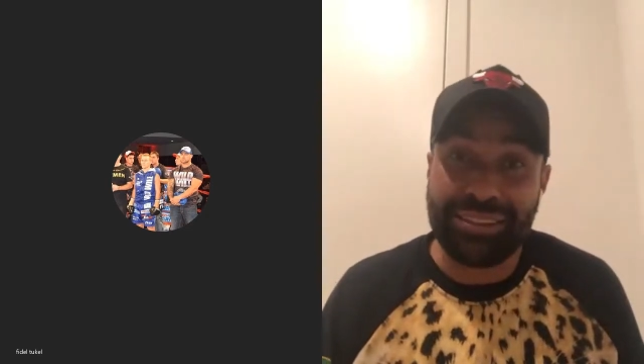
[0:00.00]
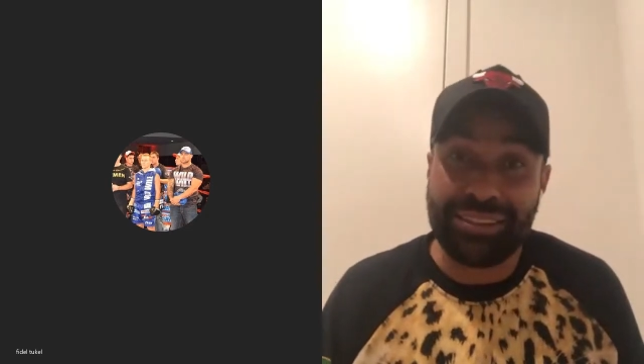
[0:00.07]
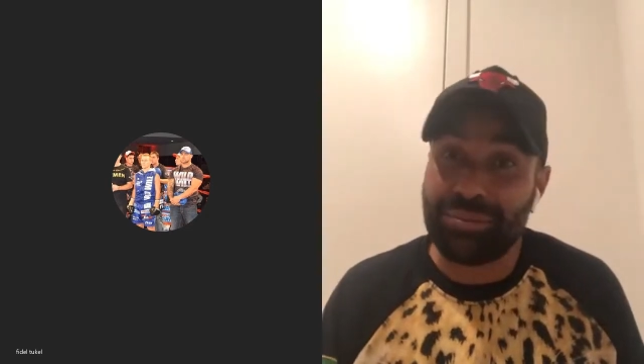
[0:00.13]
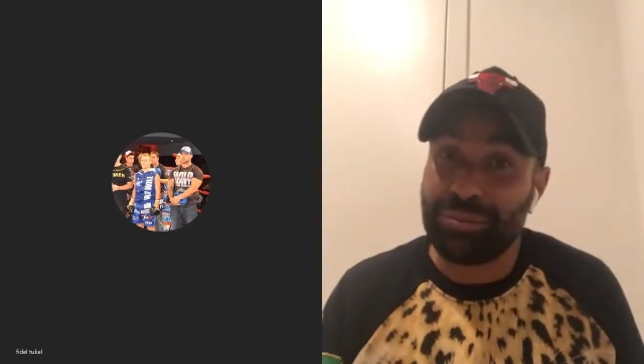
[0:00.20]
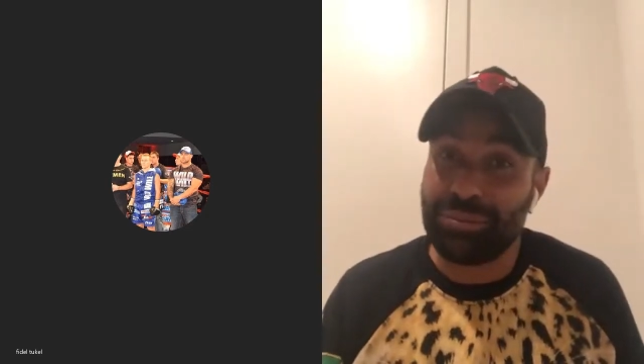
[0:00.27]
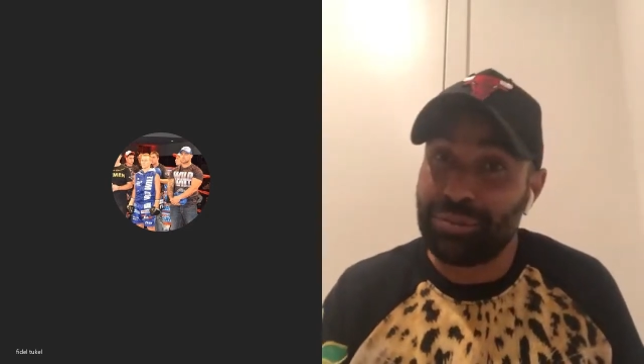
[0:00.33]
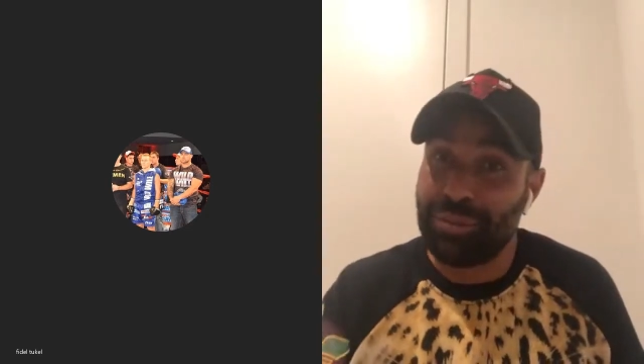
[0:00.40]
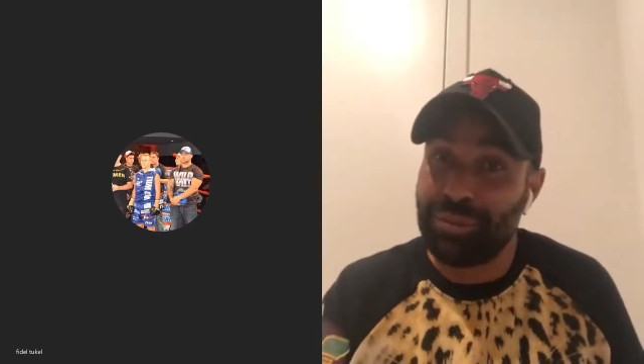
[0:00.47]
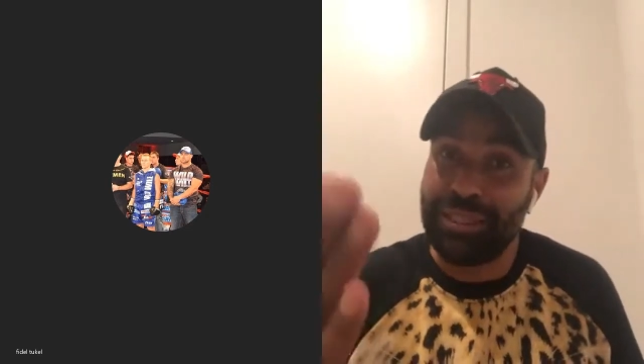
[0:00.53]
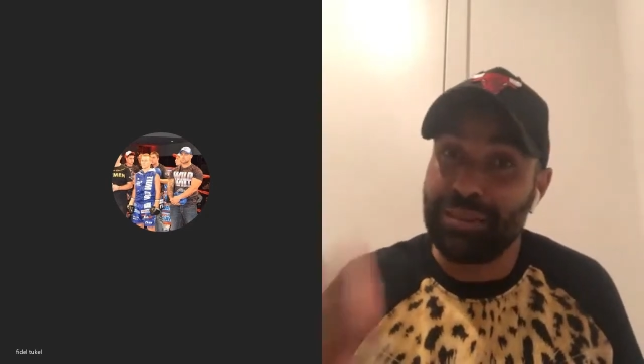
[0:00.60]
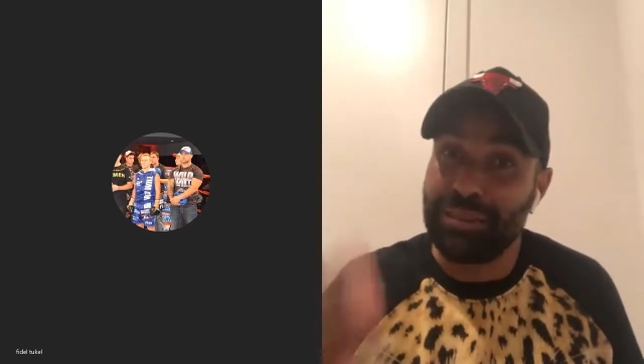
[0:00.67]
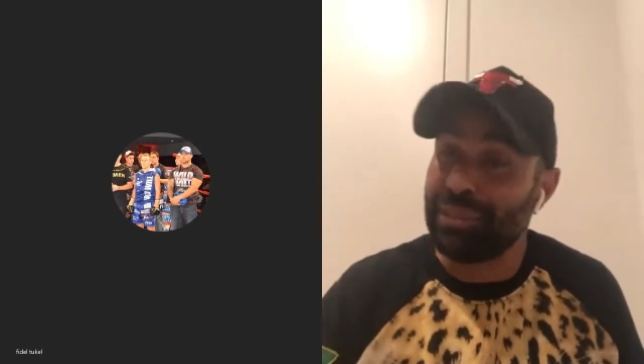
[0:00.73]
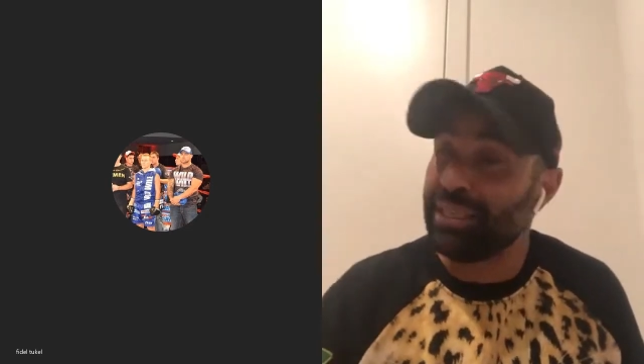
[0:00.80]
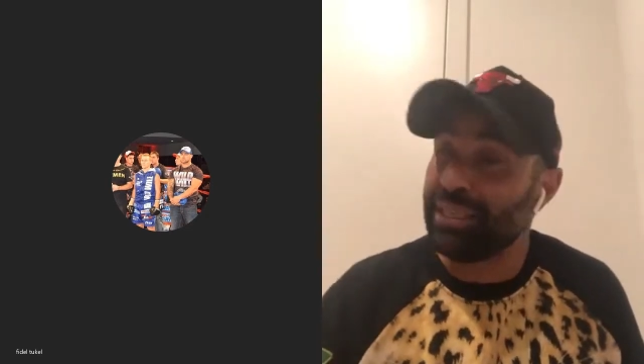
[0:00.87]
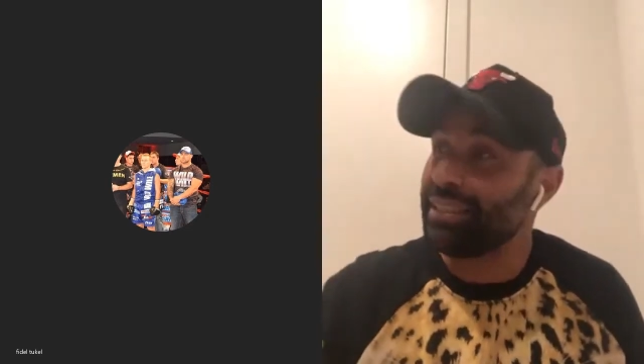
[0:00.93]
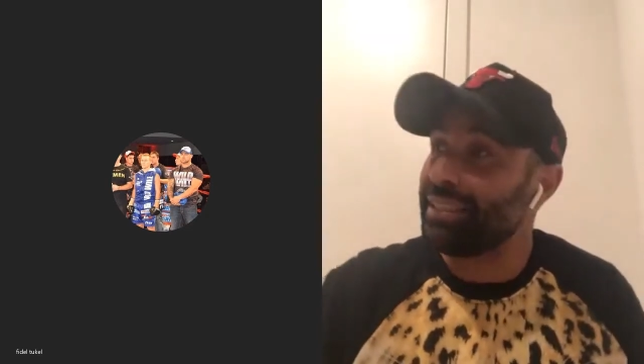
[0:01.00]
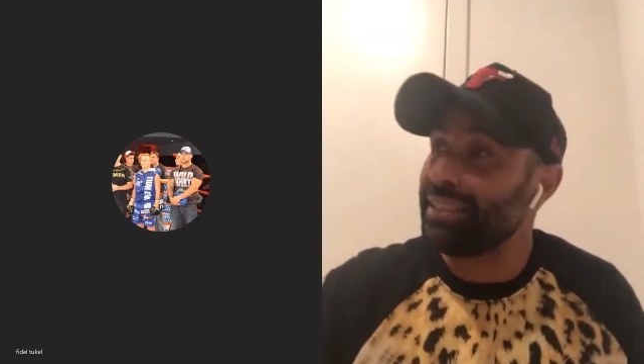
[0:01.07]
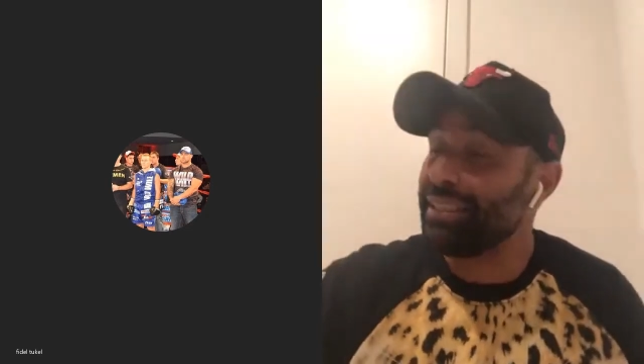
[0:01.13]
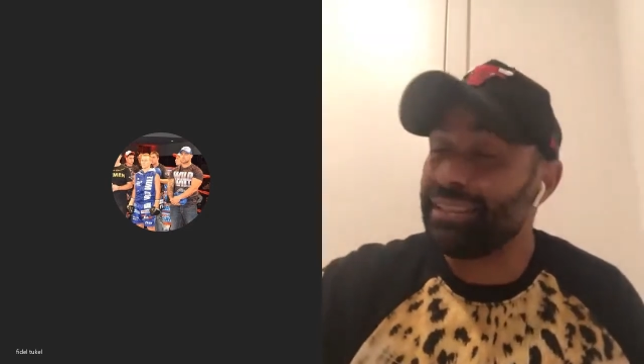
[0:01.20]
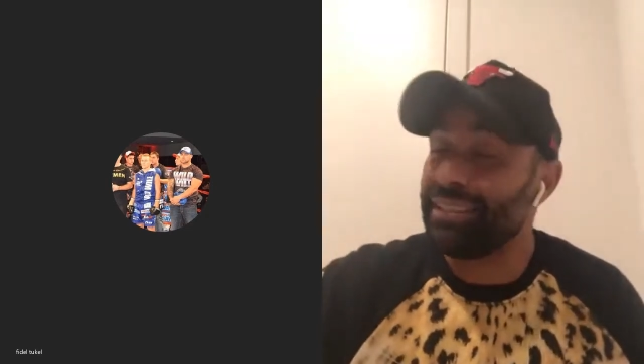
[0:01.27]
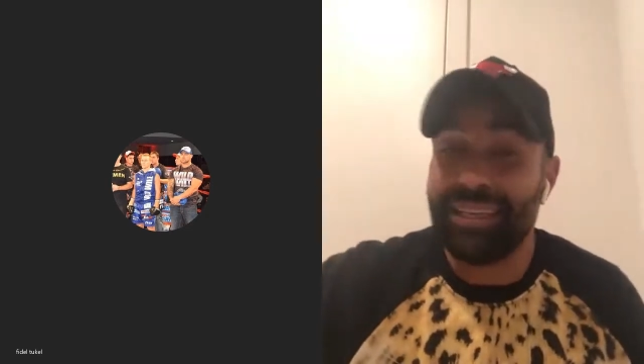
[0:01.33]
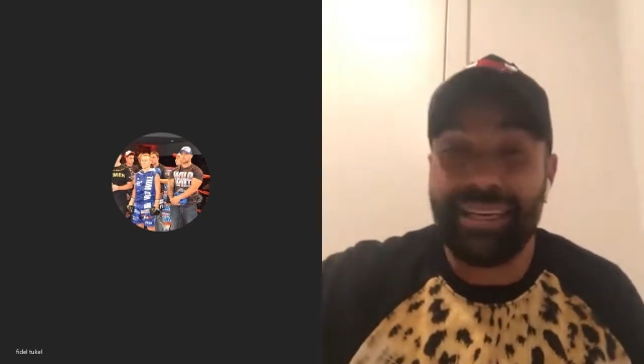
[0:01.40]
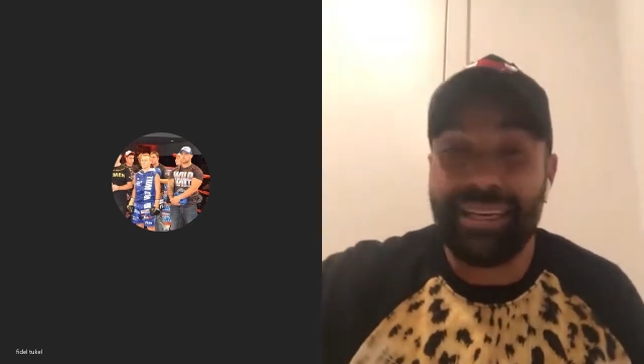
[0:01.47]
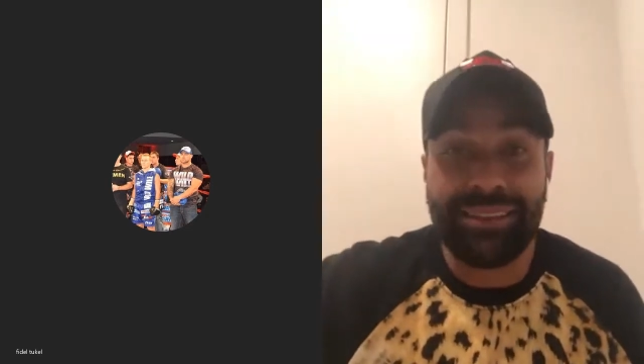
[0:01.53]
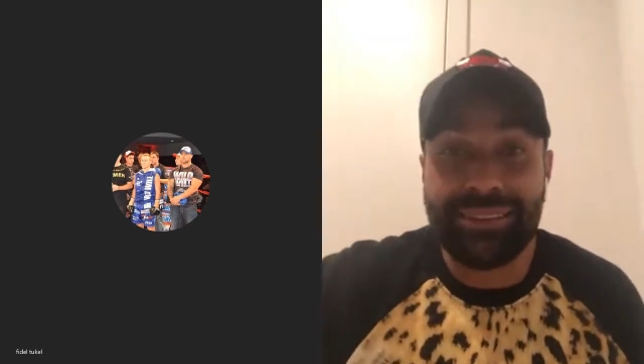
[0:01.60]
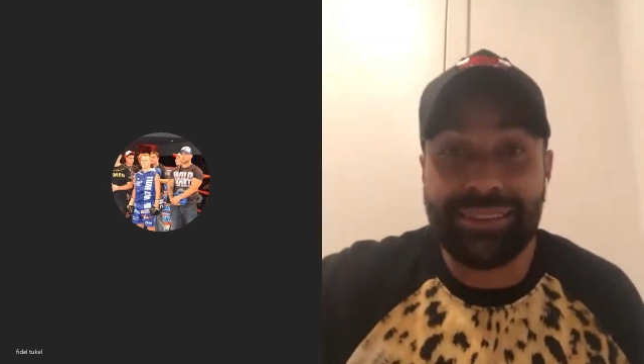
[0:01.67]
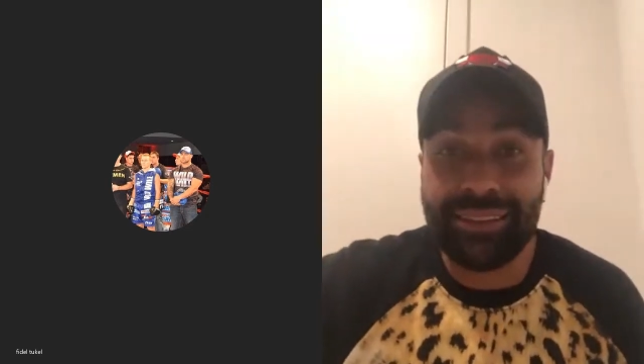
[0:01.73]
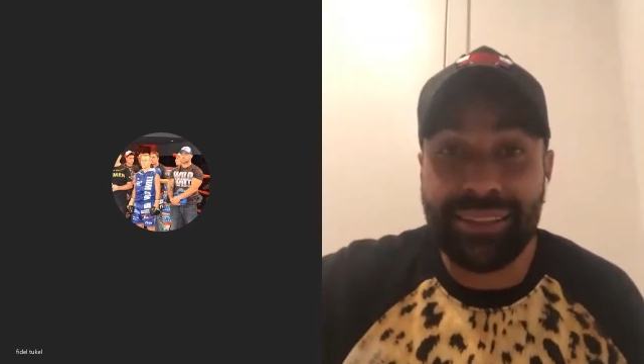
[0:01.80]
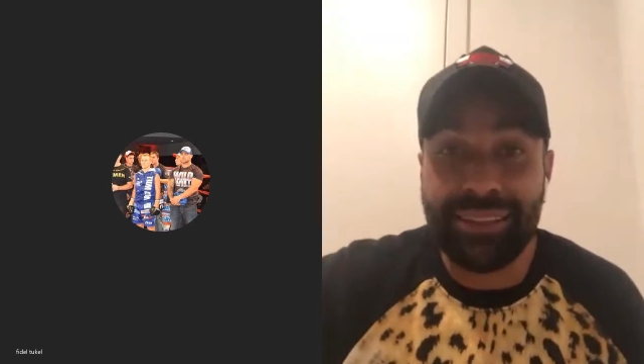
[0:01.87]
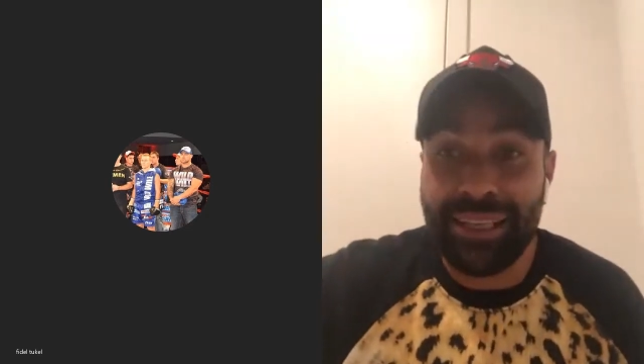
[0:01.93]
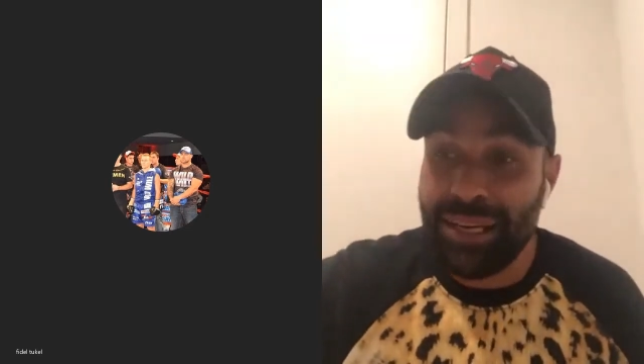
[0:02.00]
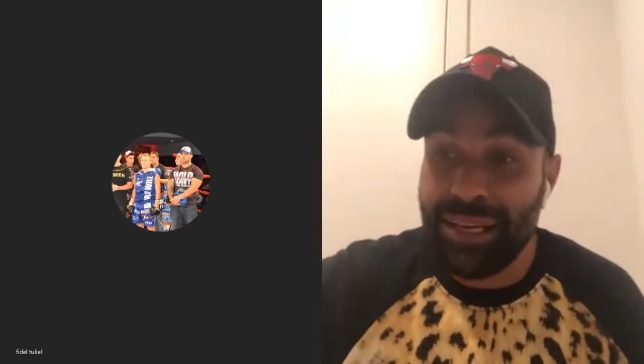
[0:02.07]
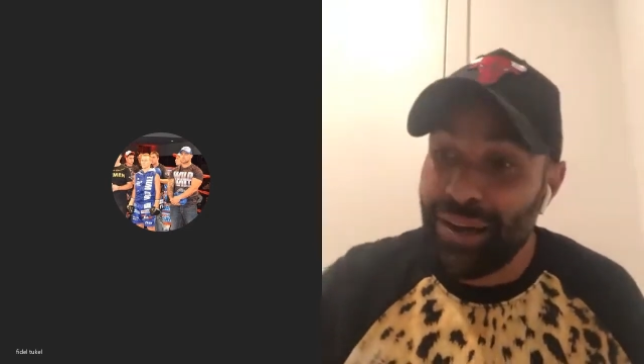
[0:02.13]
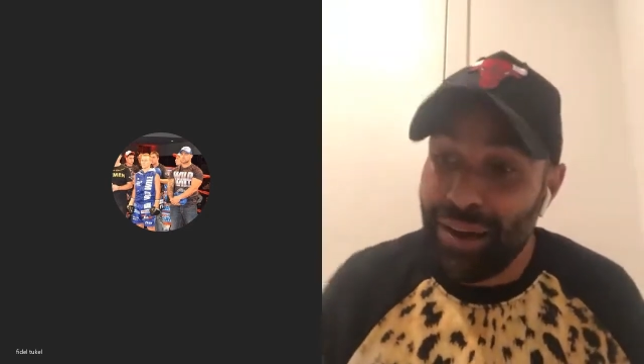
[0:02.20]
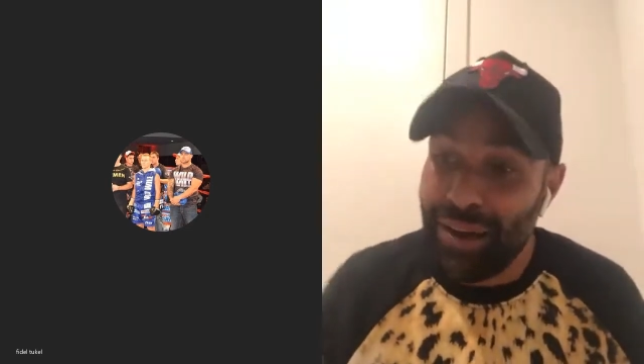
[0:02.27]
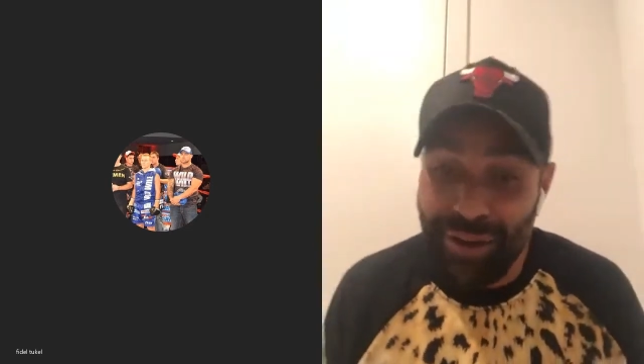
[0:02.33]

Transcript: and I was speaking about it the other day, is that